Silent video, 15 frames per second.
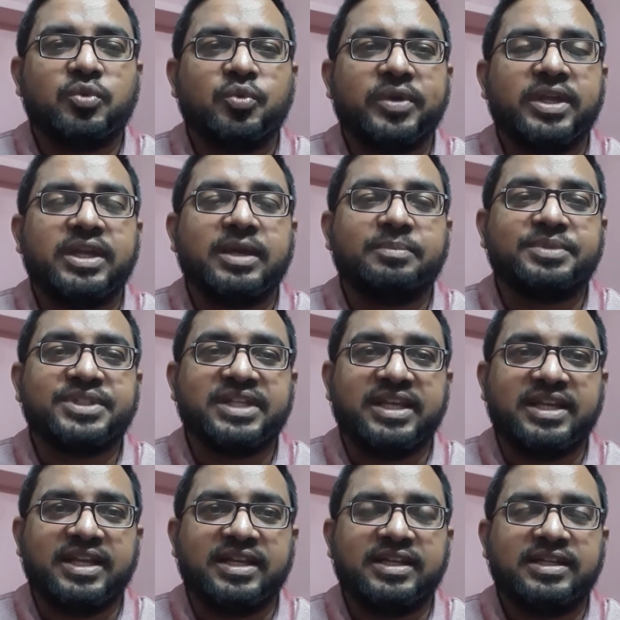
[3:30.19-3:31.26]
we have
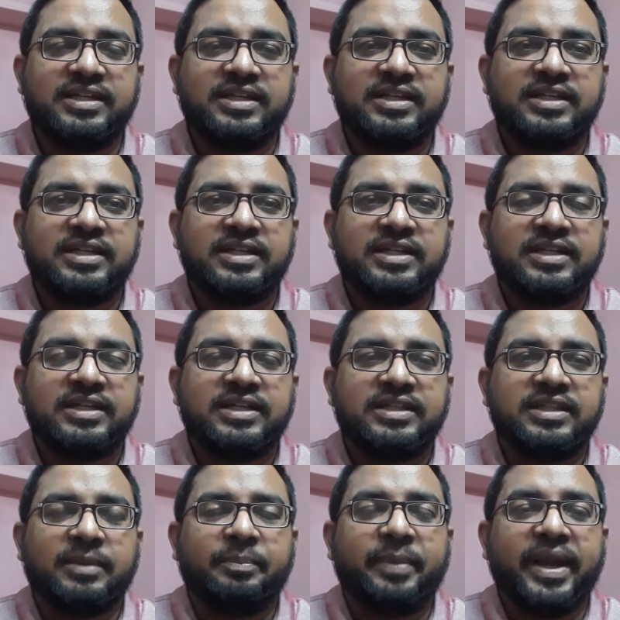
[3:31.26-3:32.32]
taken,
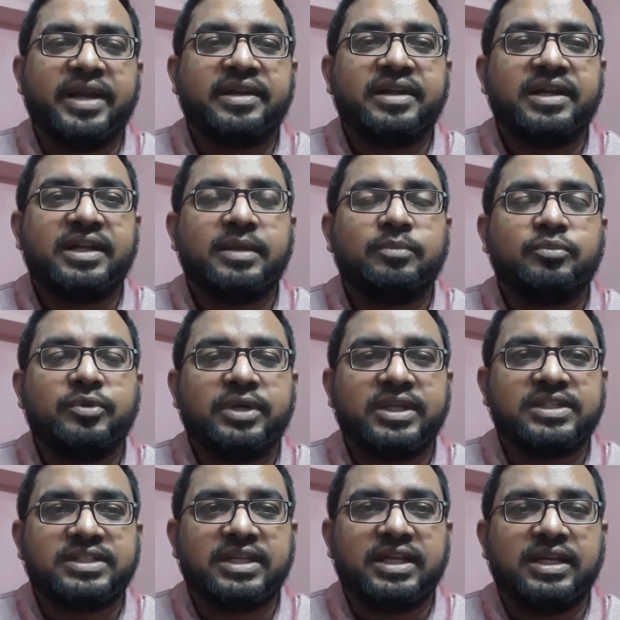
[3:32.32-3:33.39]
the pancreatic beta
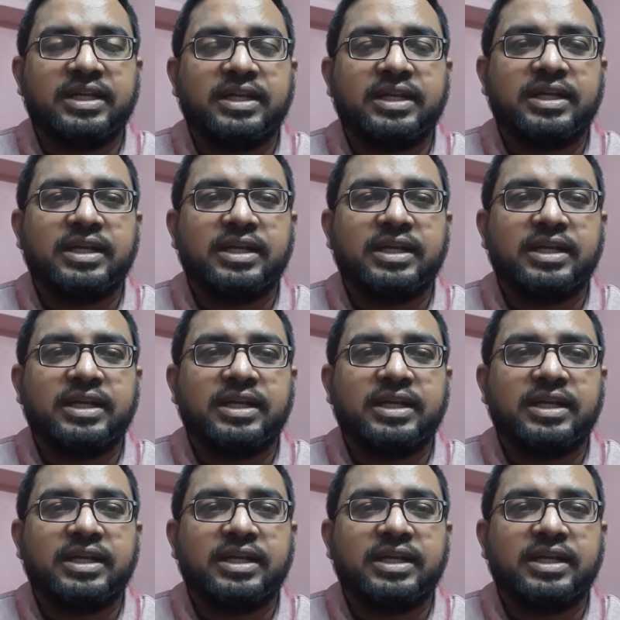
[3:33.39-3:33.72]
cell